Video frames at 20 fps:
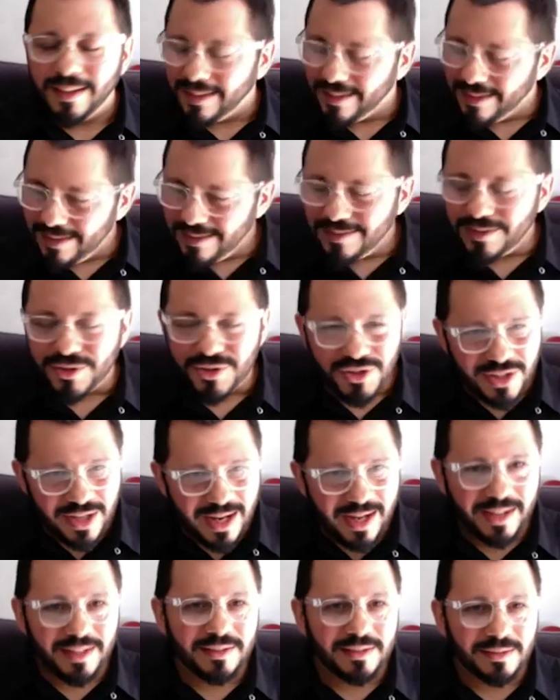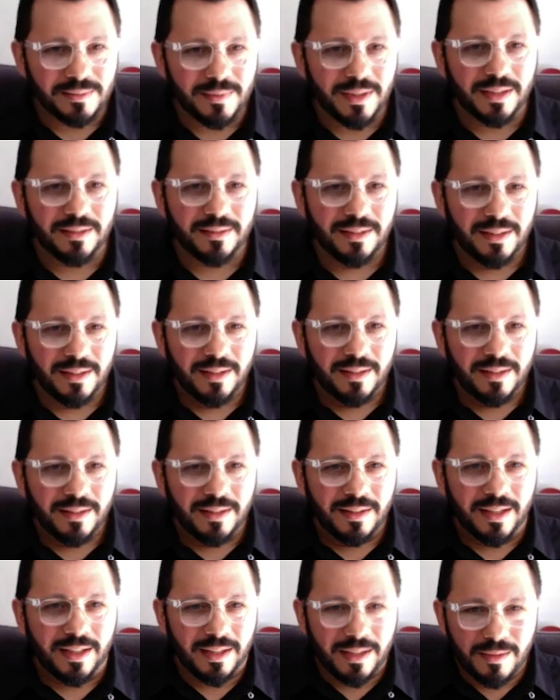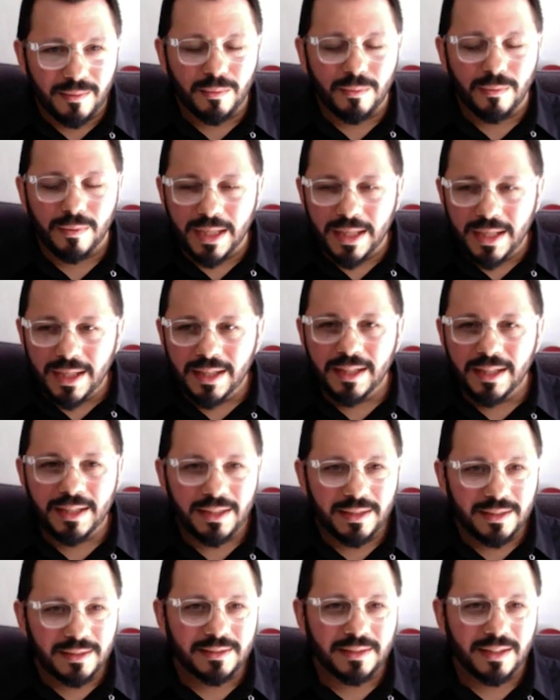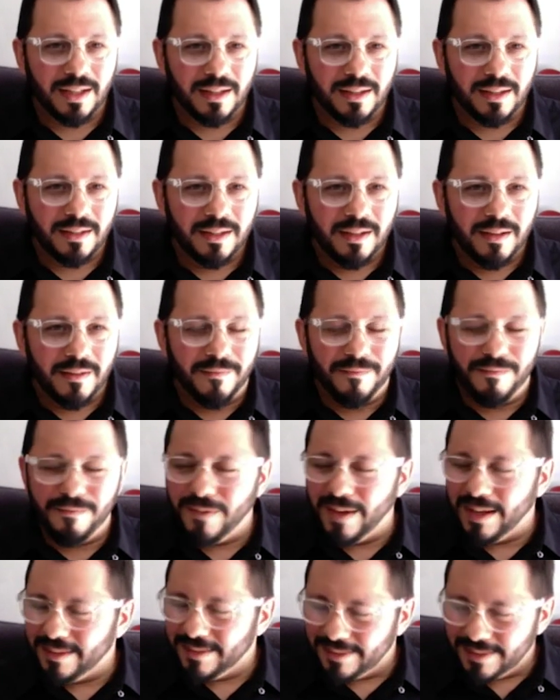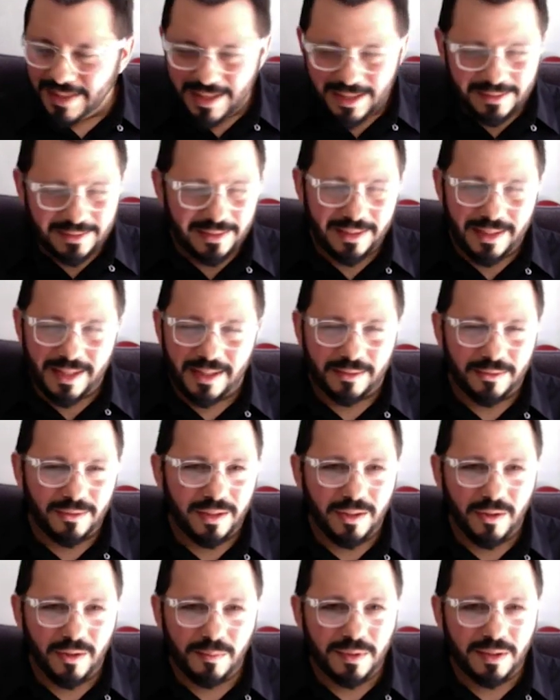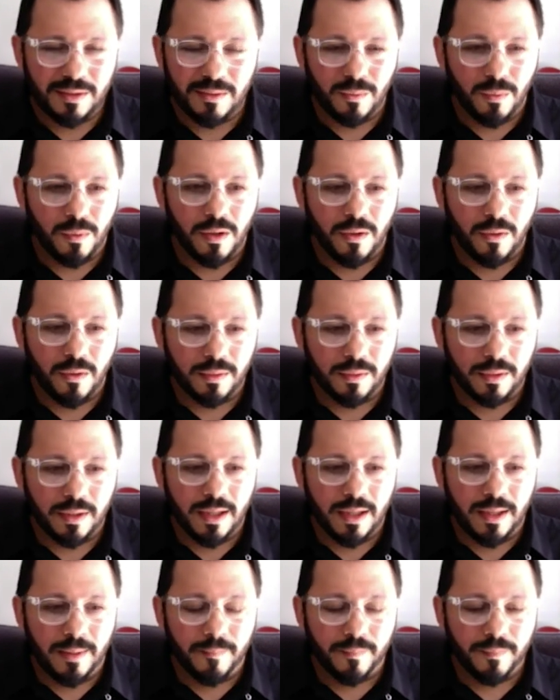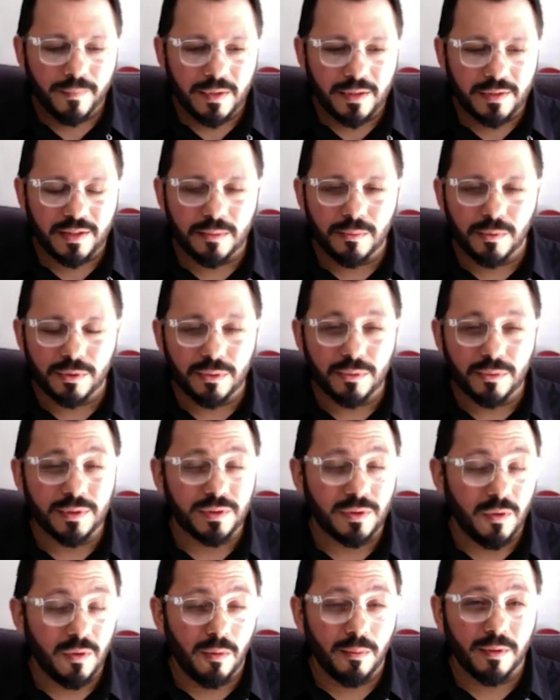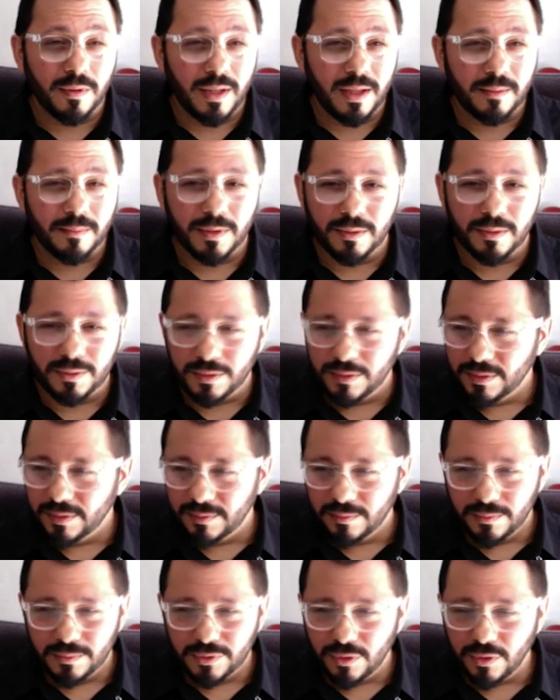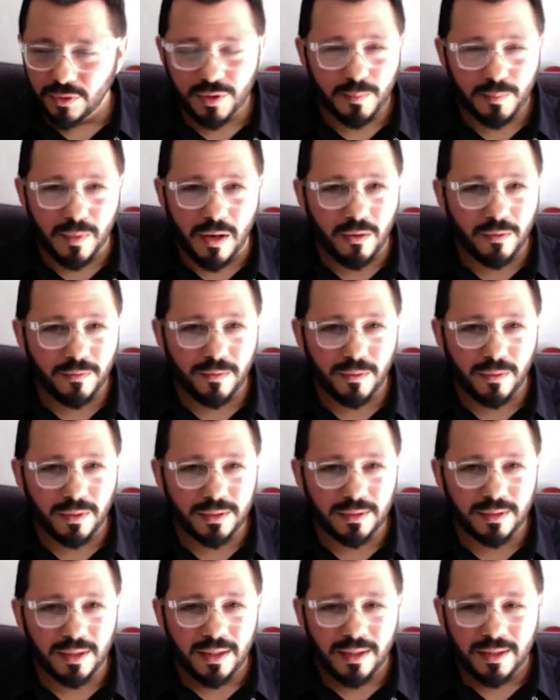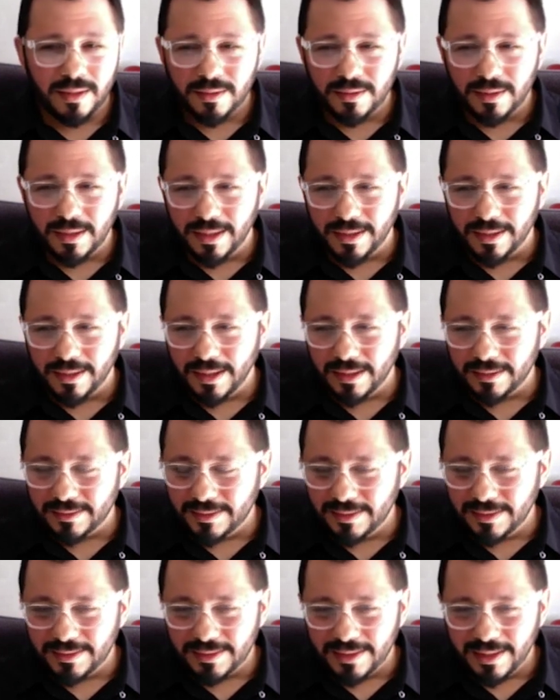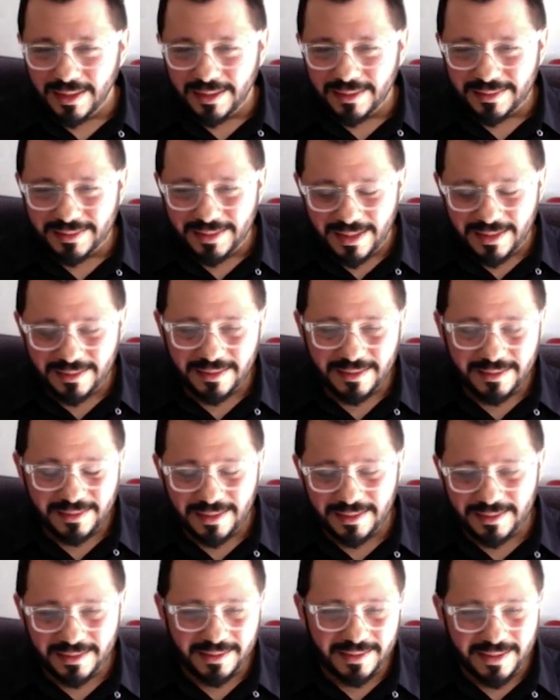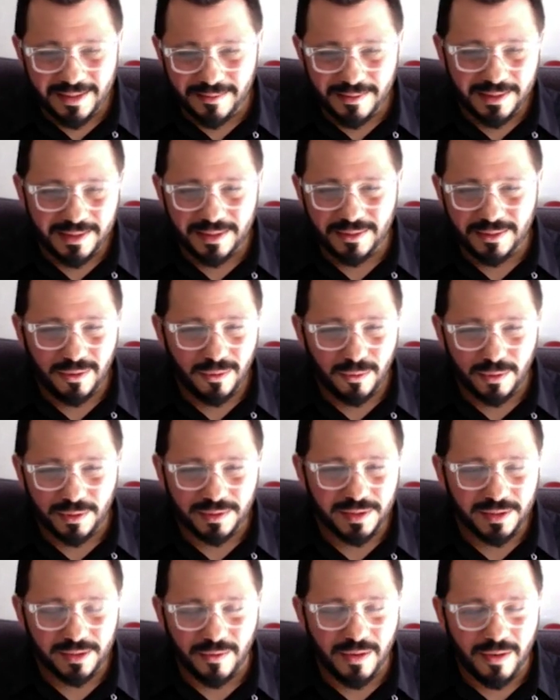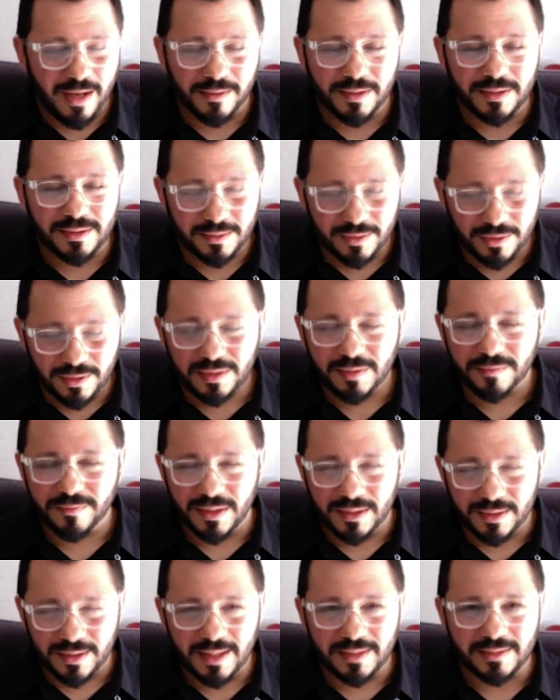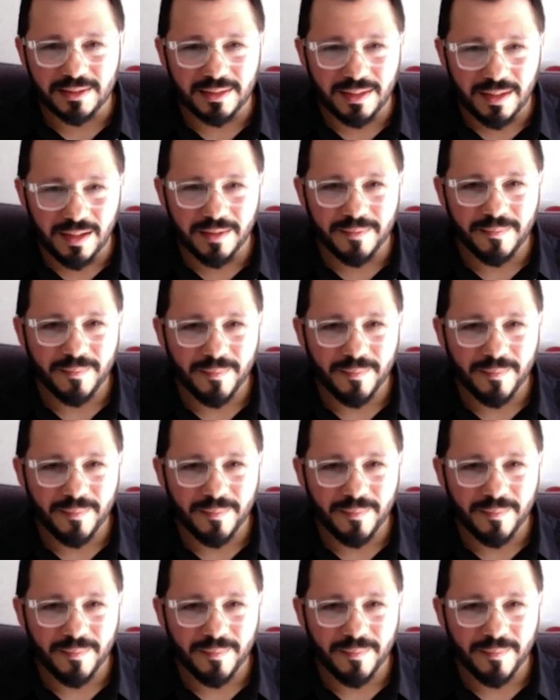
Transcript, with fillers: He shines, man. Like, he really is a fantastic actor. I hope that the world um, is able to discover that, because he's such a powerful and uh, has this sense and sensitivity towards his craft. He's just a fantastic guy.